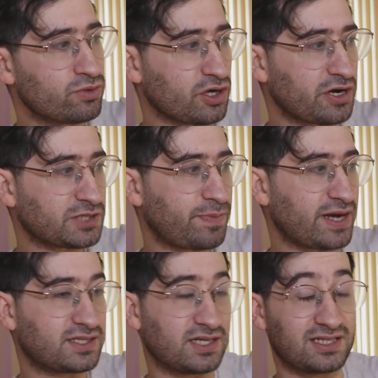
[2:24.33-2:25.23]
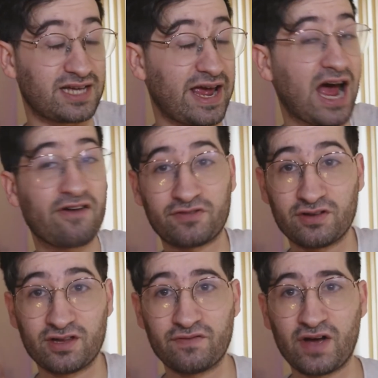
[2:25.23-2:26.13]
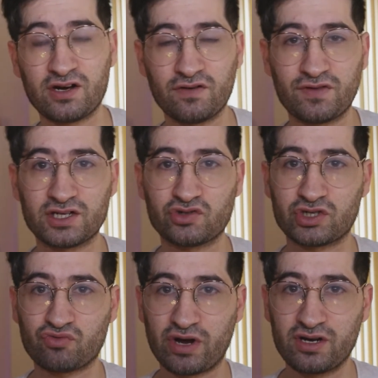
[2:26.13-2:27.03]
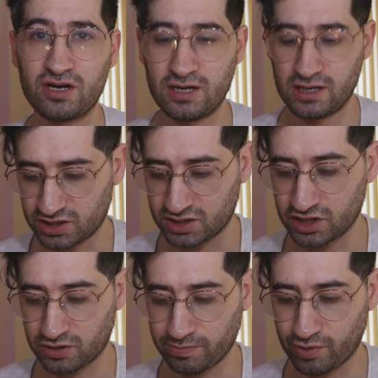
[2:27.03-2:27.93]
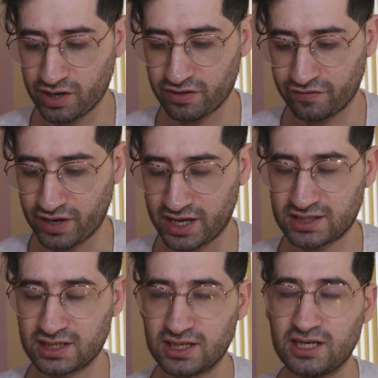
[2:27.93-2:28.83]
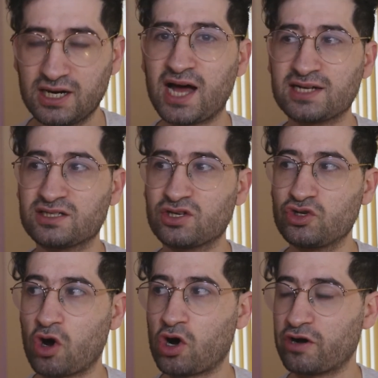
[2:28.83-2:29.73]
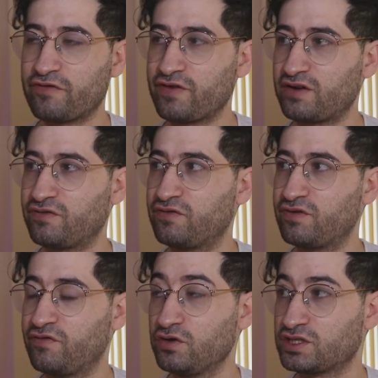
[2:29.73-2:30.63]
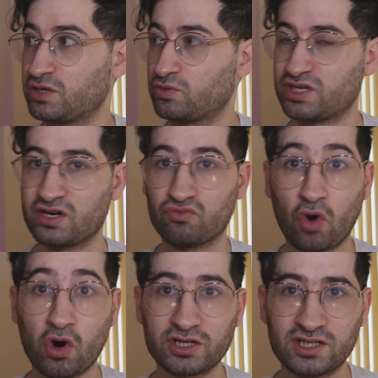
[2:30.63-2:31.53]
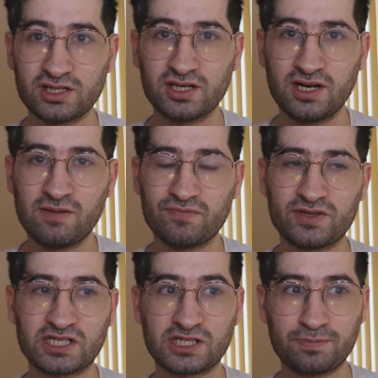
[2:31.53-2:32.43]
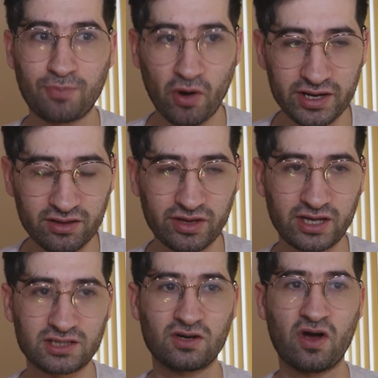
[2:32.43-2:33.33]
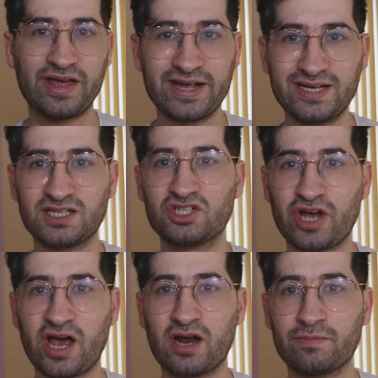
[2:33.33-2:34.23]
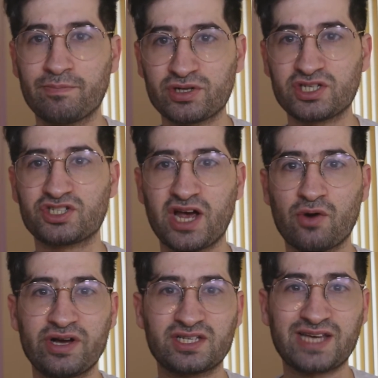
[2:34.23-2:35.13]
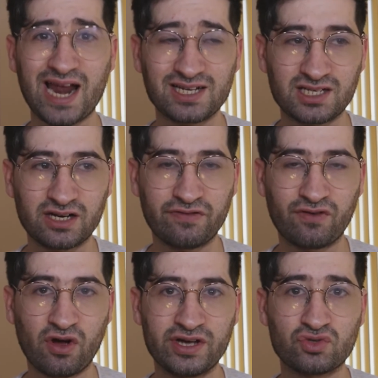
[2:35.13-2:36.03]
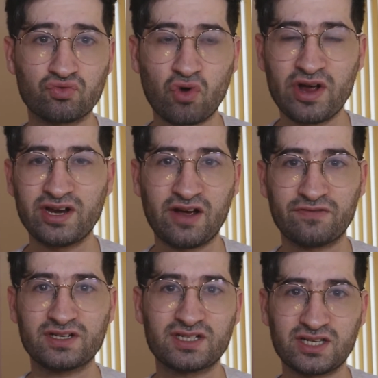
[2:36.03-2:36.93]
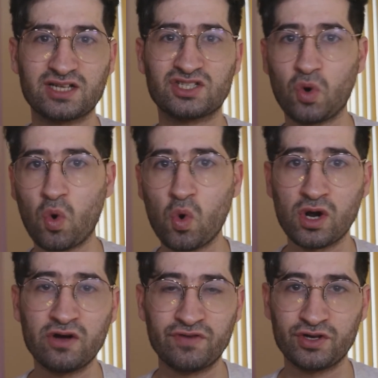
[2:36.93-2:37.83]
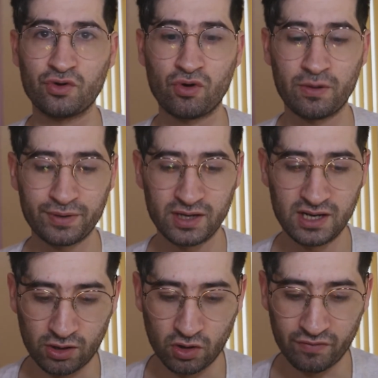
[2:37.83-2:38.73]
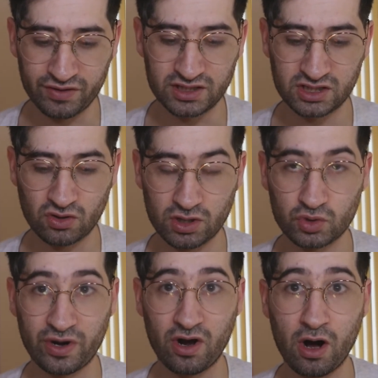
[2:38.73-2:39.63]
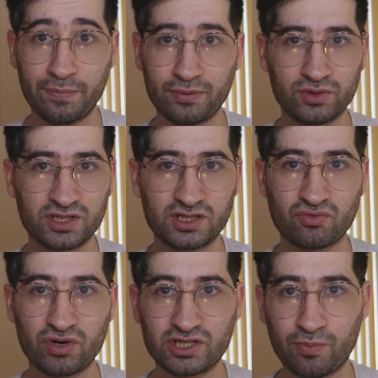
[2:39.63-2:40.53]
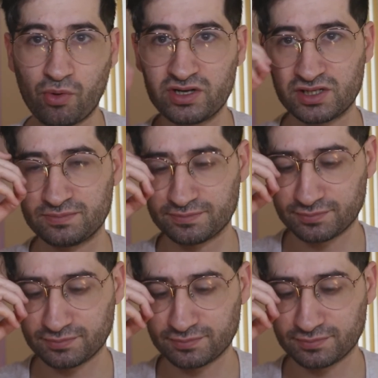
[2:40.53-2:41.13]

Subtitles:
was unexpected a day after the event of the interest rate decision by the Fed, and the knock-on effect for the FTSE was that it rocketed, despite things like EasyJet and British Airways cancelling flights right, left and centre all over Europe. A lot of these stocks went up, which is really surprising.